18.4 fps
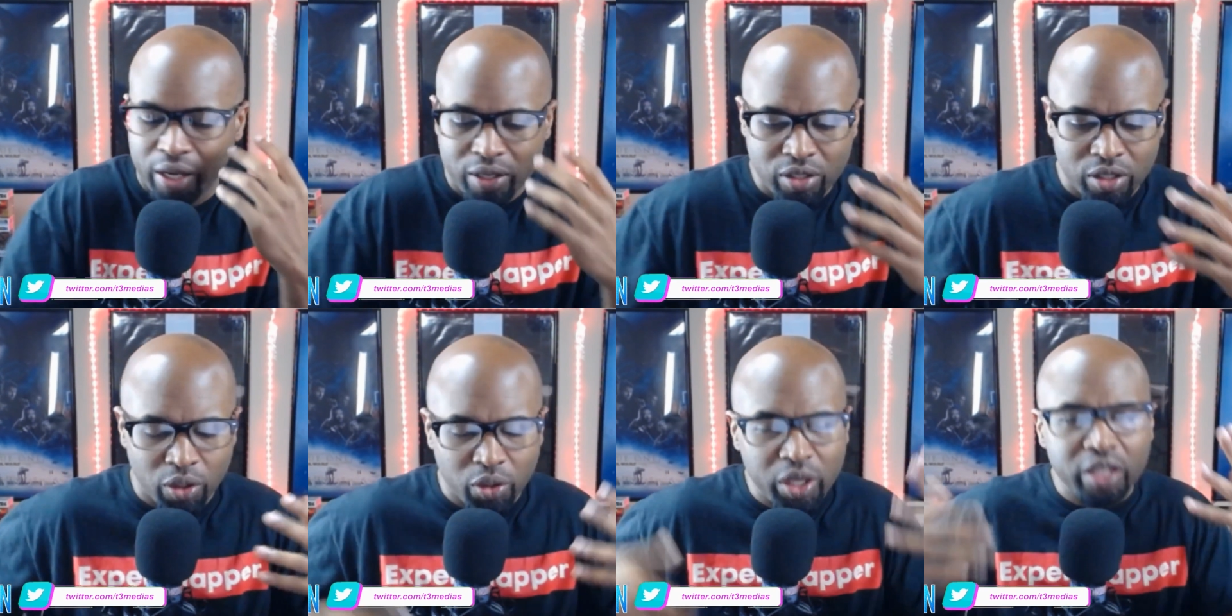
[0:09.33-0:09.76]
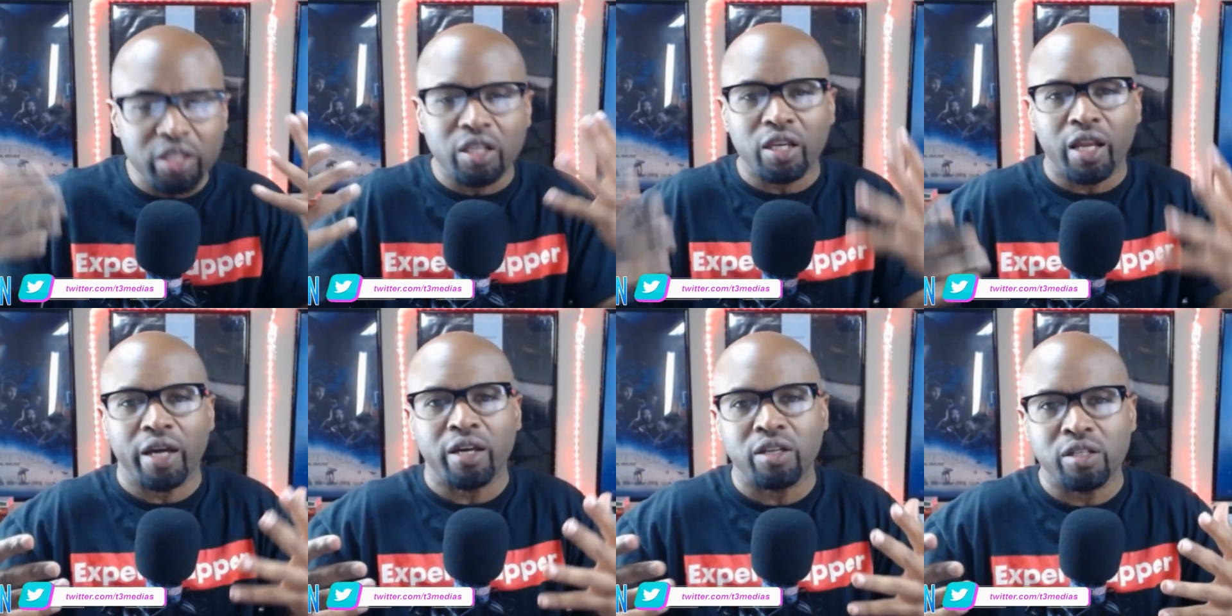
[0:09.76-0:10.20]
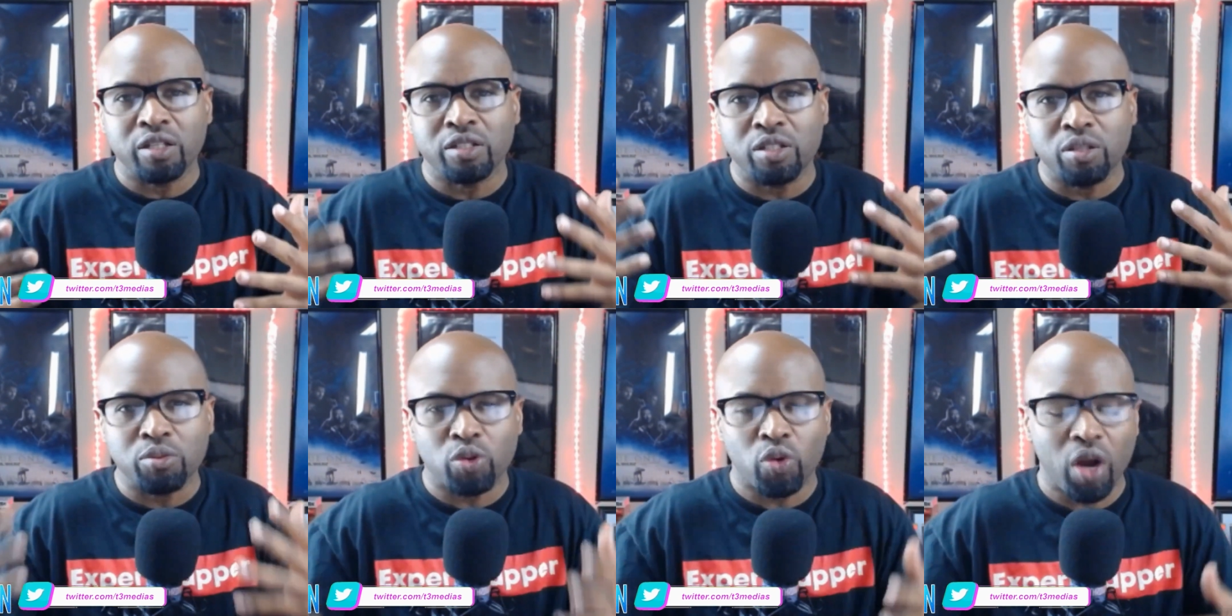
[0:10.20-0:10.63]
So hit the like and
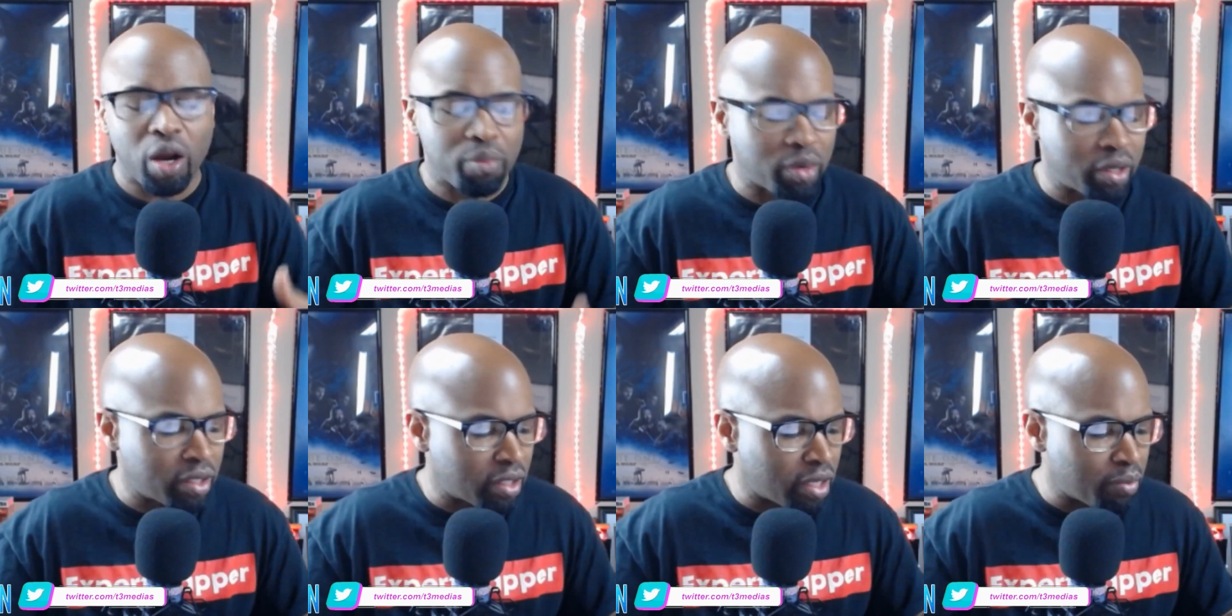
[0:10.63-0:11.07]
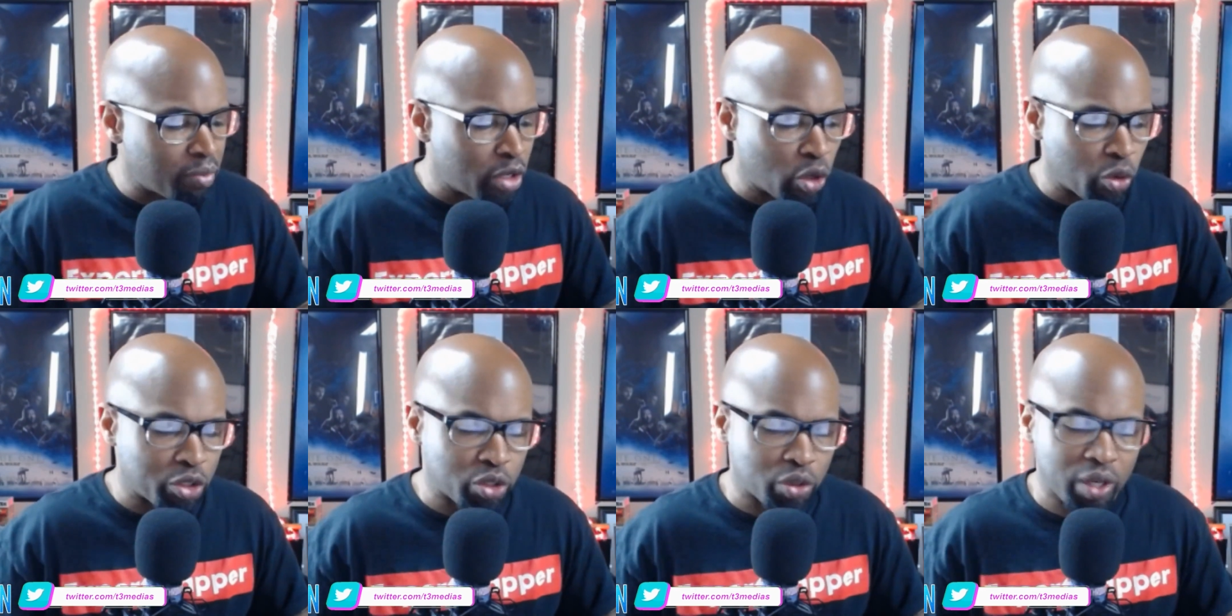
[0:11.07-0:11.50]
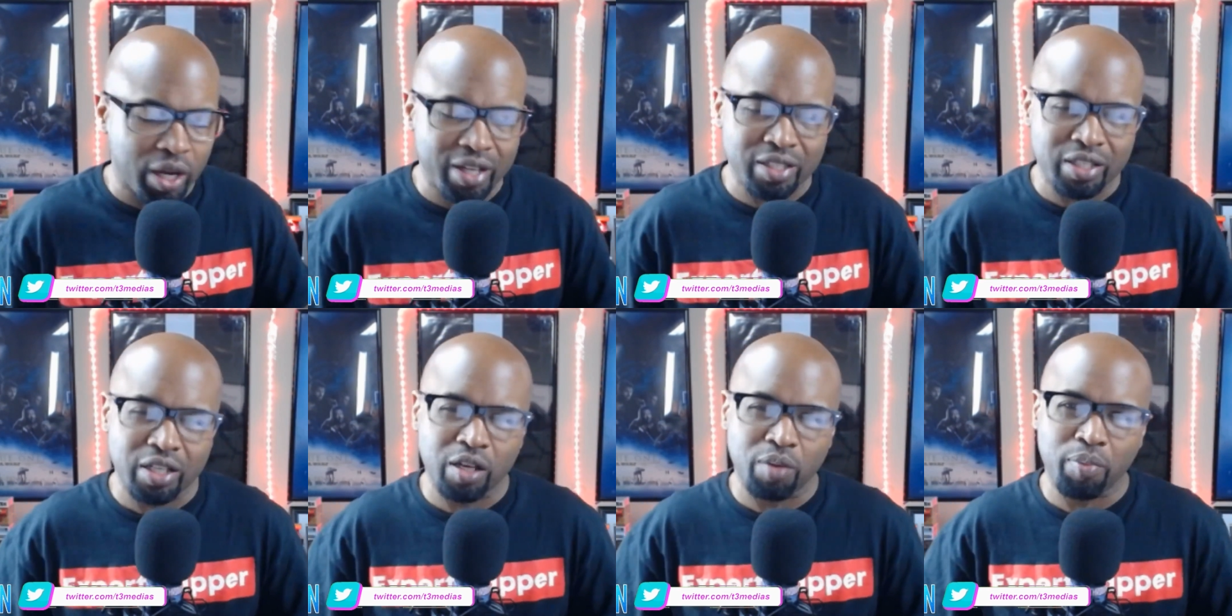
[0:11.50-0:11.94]
subscribe button. Let me know what you guys
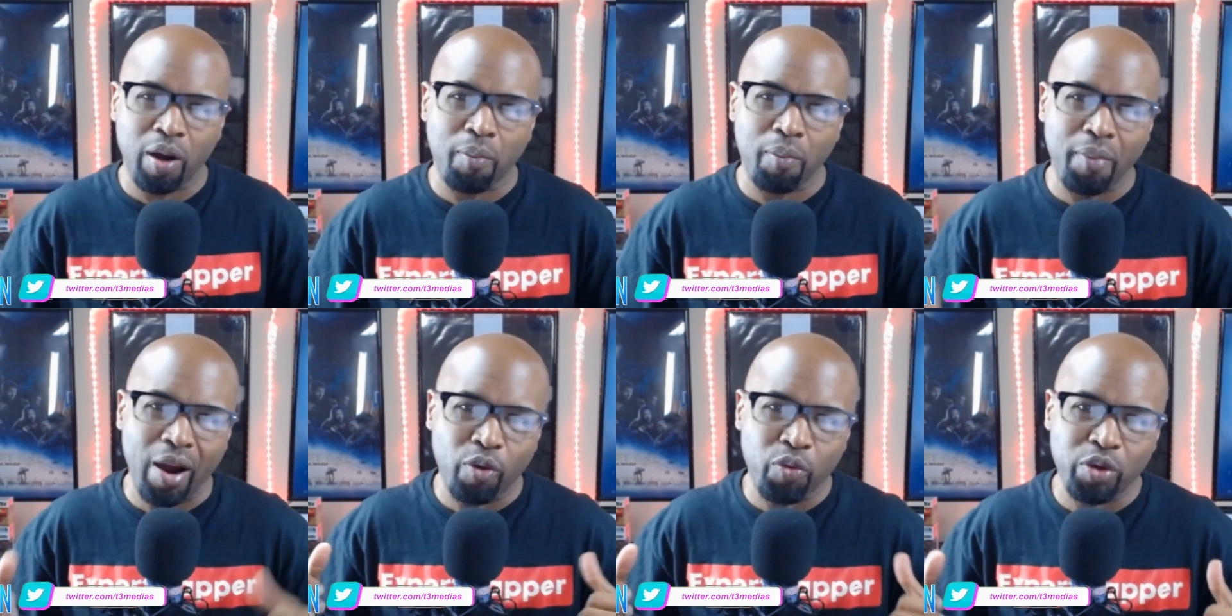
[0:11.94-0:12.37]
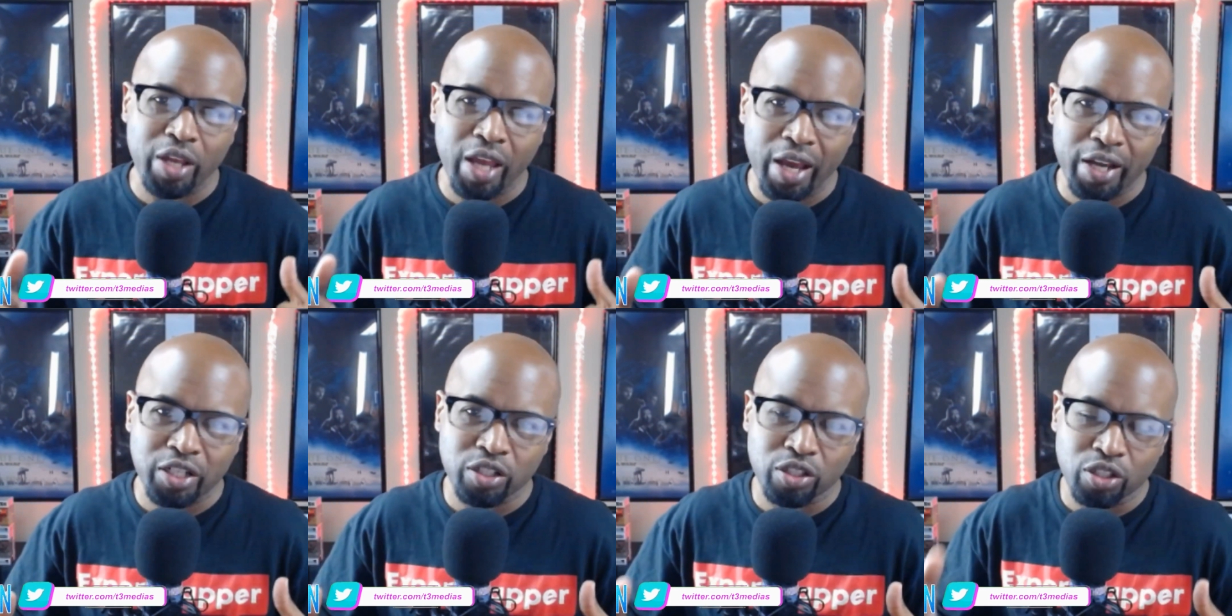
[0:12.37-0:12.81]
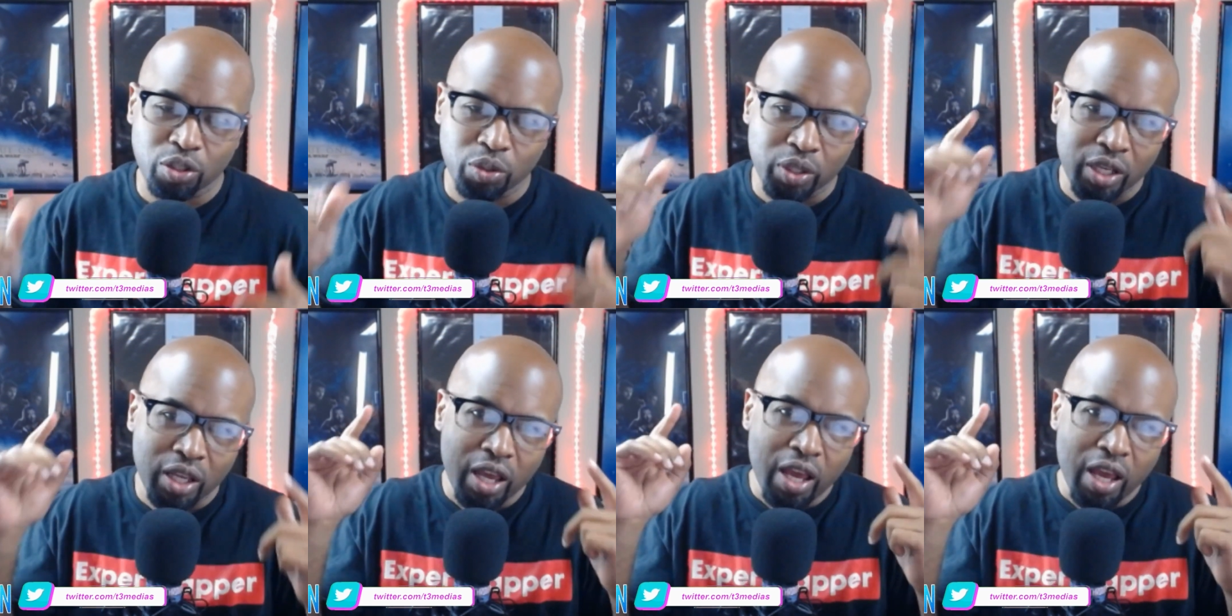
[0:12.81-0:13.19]
think about my reaction to it.